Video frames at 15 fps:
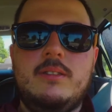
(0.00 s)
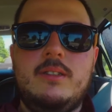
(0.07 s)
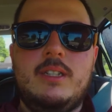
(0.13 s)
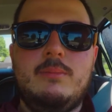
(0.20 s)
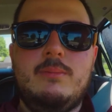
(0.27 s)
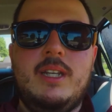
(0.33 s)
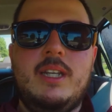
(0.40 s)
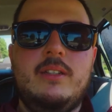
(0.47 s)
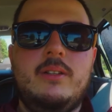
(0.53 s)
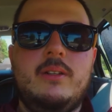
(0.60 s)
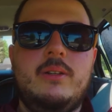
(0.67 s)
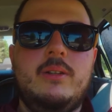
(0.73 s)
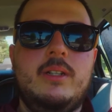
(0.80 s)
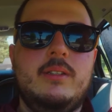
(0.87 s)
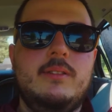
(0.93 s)

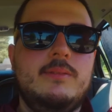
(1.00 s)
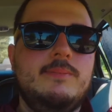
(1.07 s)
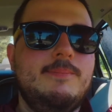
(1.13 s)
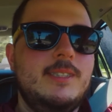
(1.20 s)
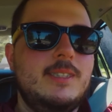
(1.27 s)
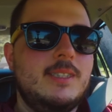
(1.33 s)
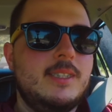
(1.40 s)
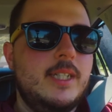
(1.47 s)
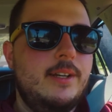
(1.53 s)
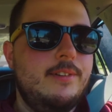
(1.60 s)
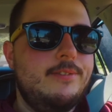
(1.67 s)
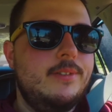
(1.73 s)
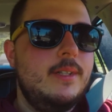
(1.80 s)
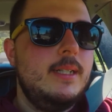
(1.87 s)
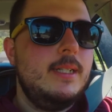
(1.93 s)
Commando and stuff,
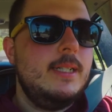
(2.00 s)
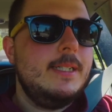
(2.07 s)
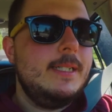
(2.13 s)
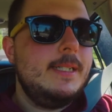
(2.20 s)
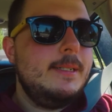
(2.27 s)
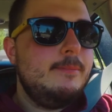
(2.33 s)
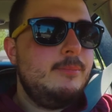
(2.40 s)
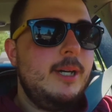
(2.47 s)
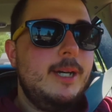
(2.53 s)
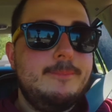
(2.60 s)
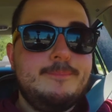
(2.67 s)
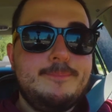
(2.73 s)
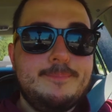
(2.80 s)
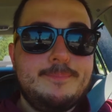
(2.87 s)
but